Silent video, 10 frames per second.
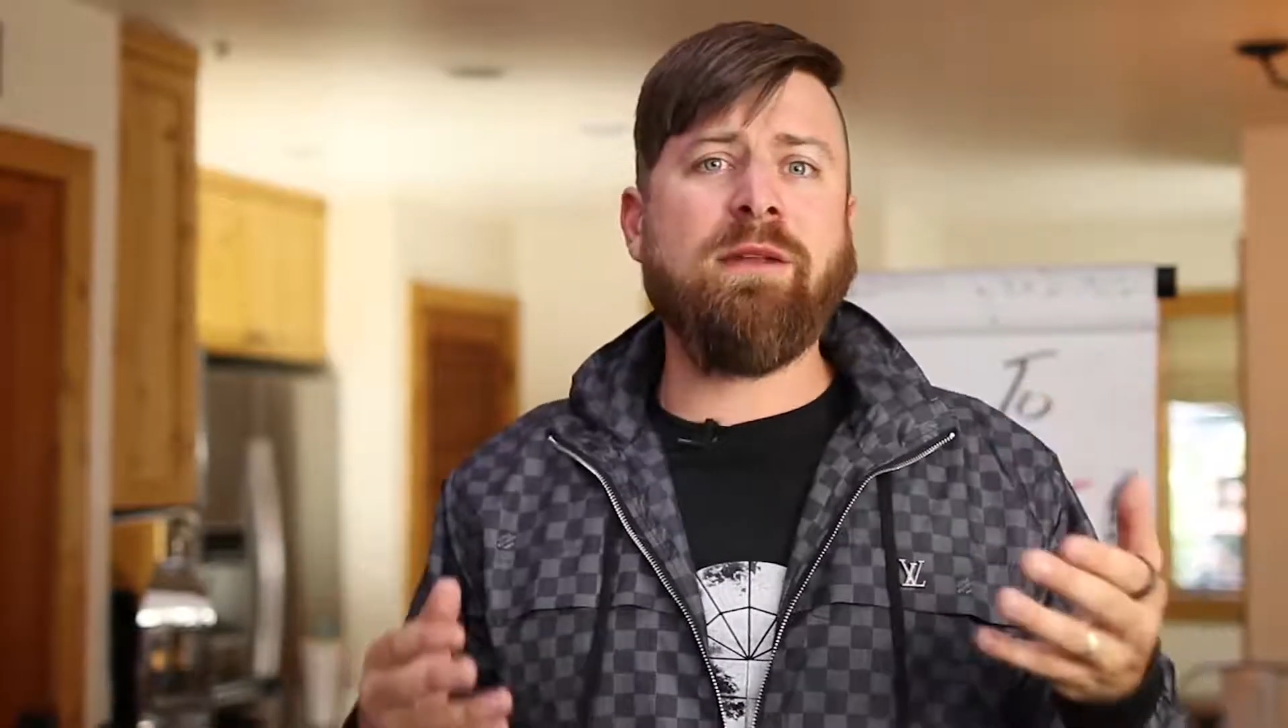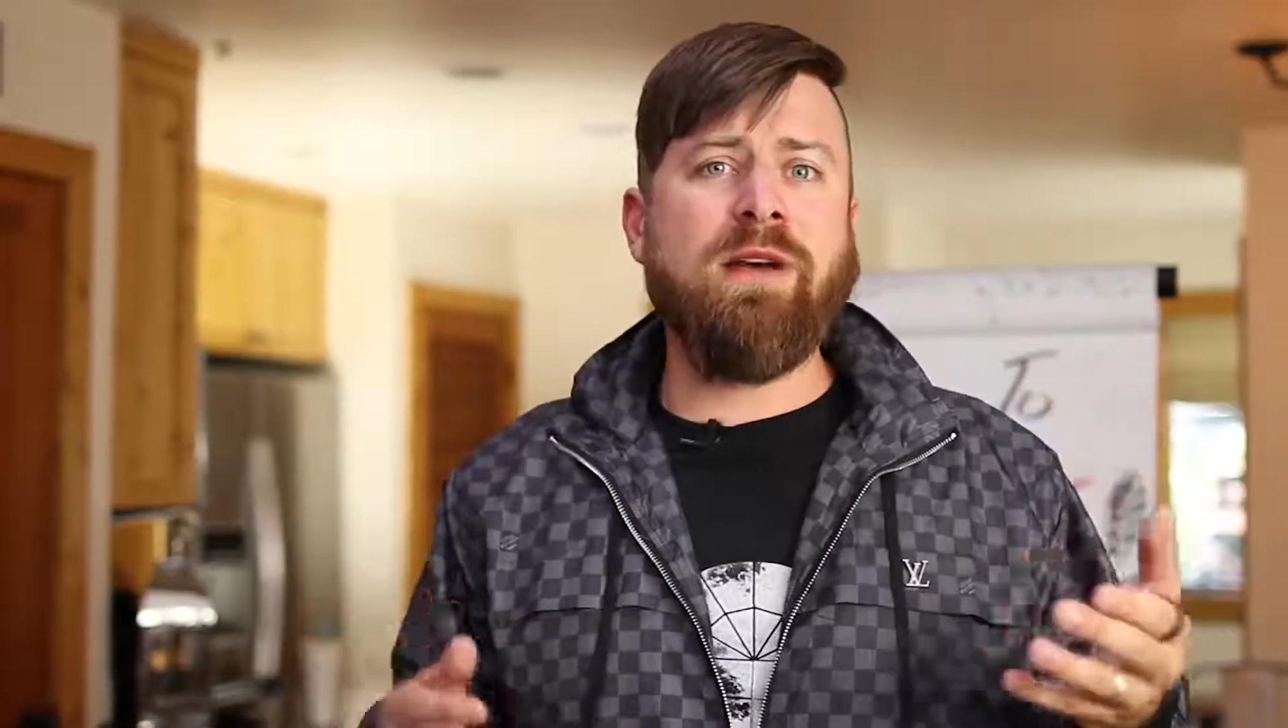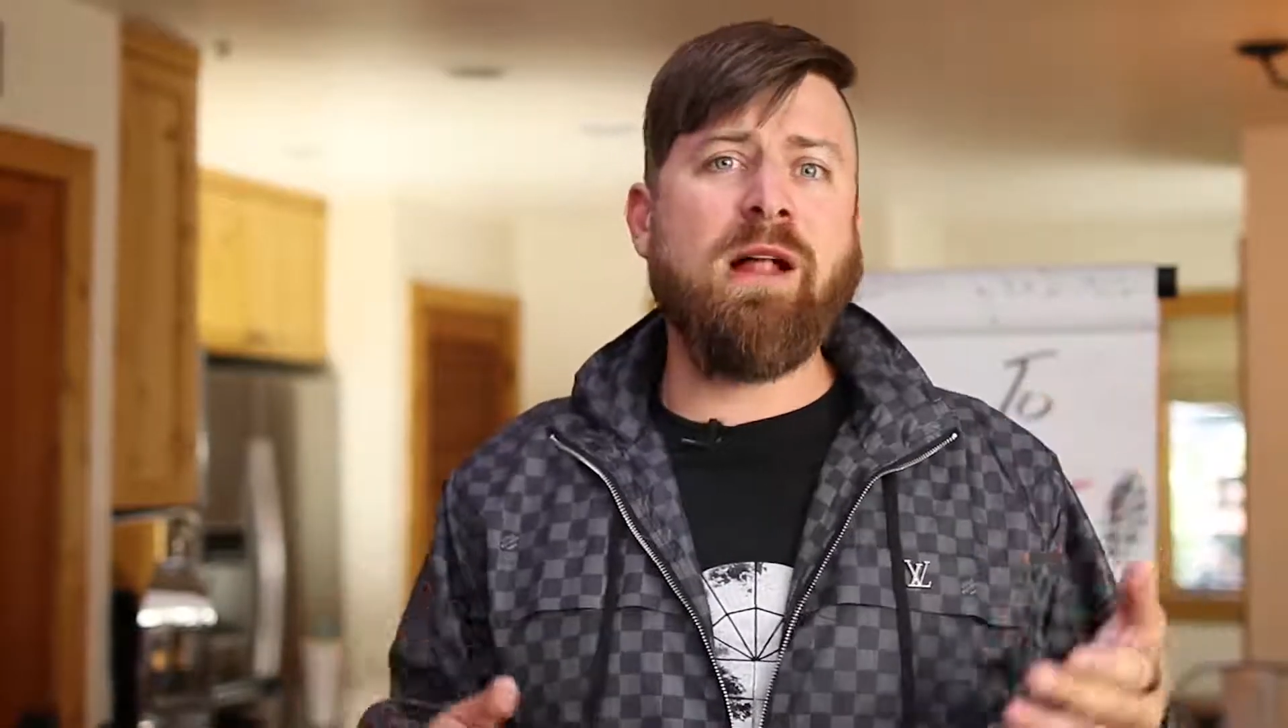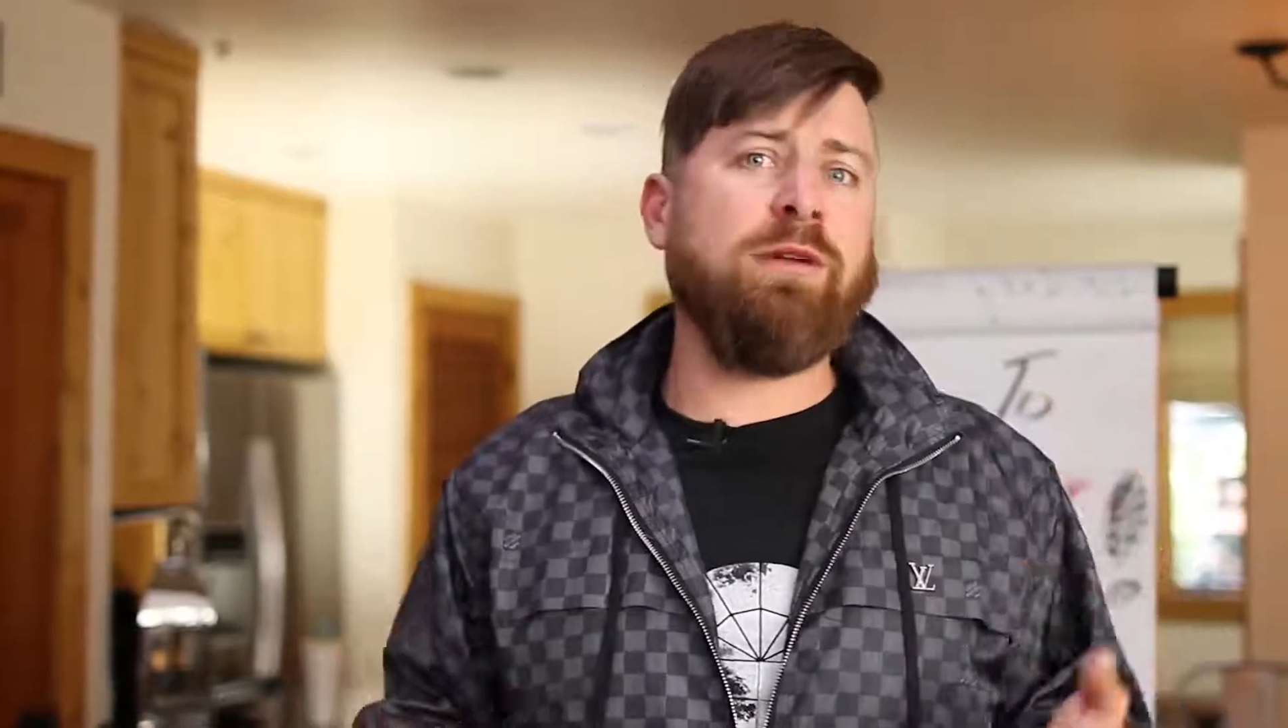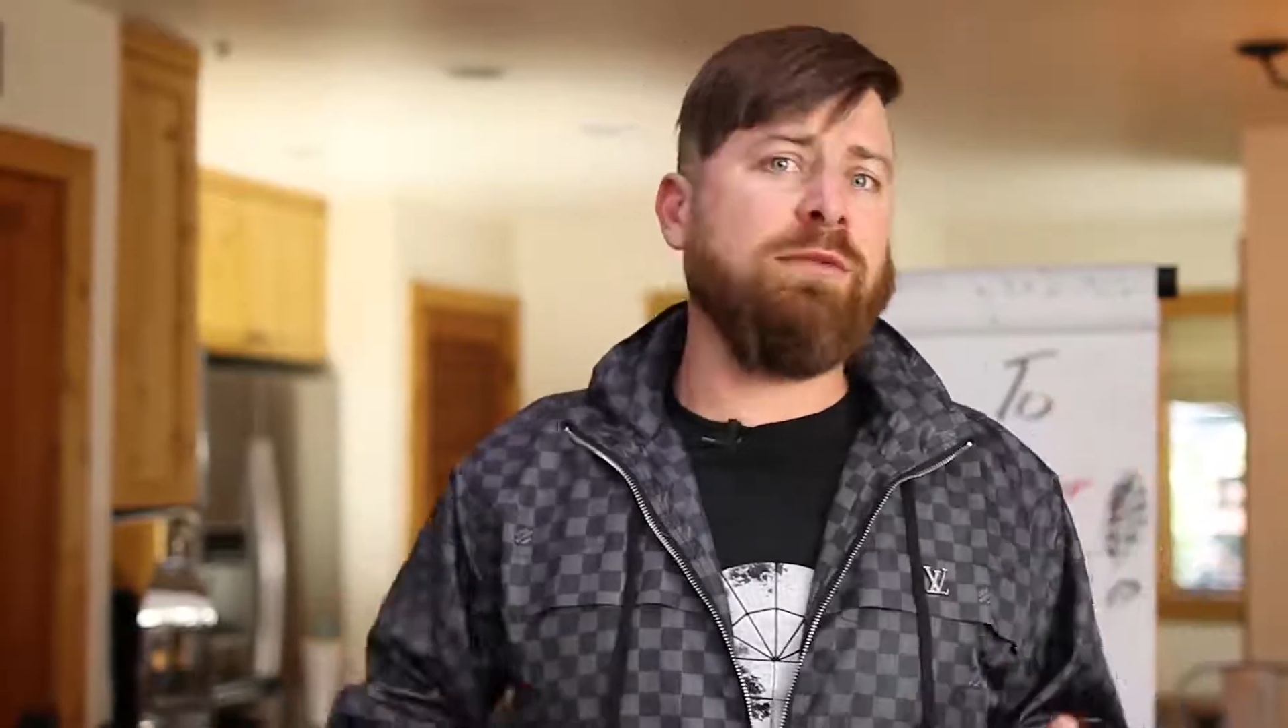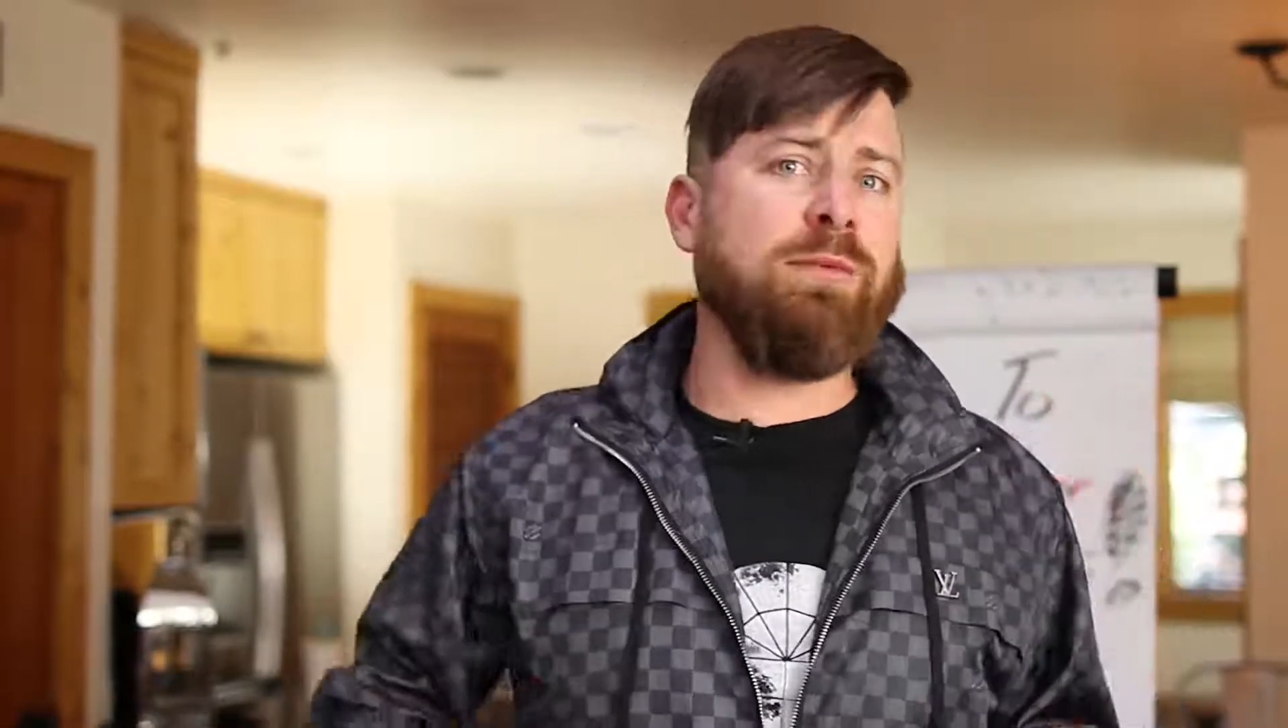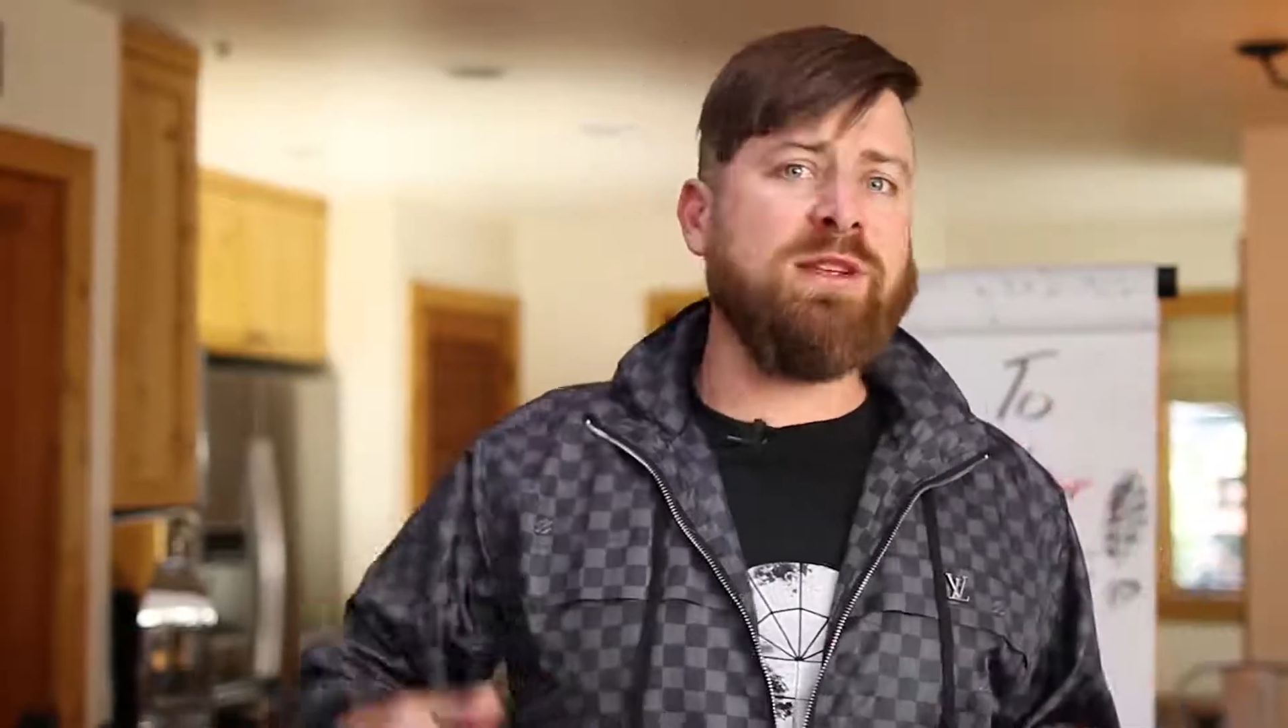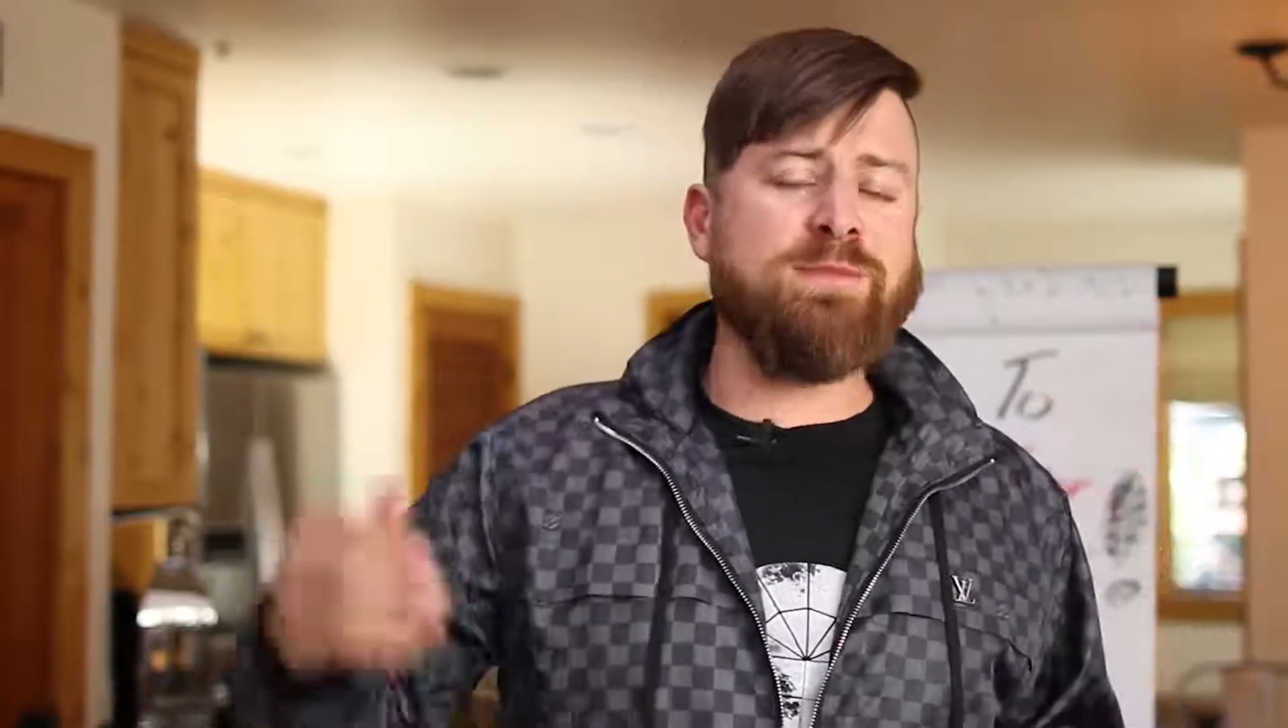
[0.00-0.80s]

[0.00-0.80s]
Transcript: of value from this,